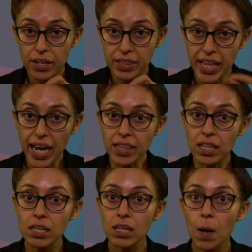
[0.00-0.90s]
death
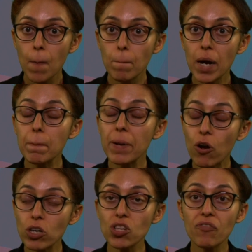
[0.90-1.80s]
but
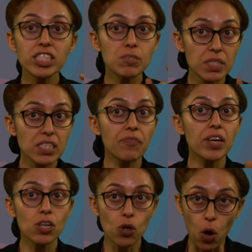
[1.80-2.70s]
because of a
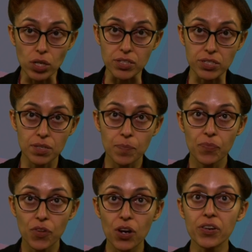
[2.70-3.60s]
specific cause.
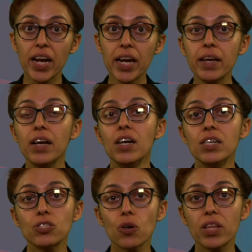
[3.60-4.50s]
All right.
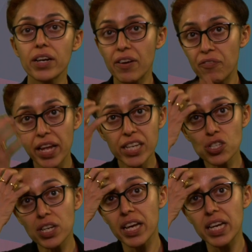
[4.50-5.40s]
So the
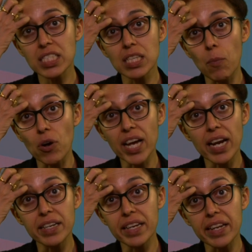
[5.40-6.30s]
definition is the
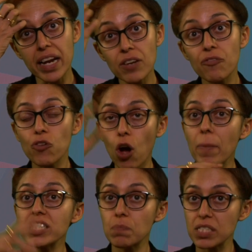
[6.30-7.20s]
mortality rate from
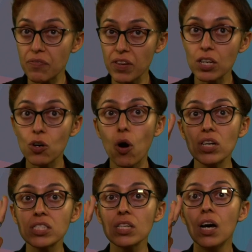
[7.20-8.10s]
a specific
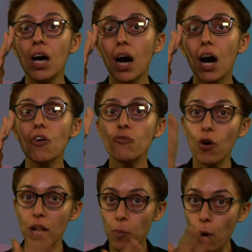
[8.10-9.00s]
cause for
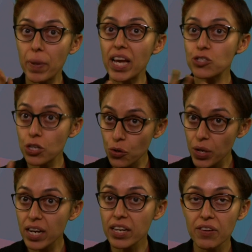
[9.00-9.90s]
a population
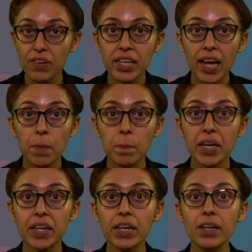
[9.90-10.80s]
during a given time
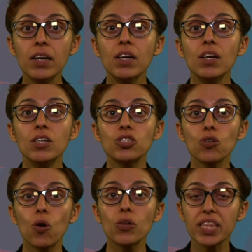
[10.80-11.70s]
period.
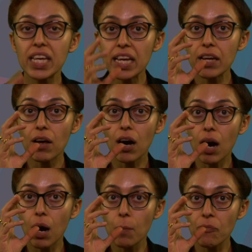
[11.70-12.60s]
So the
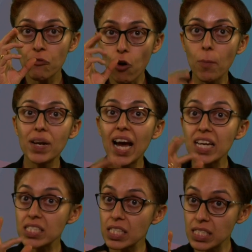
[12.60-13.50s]
formula
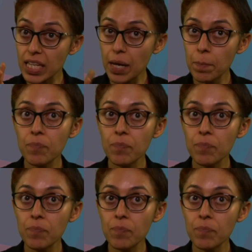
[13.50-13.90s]
is the same,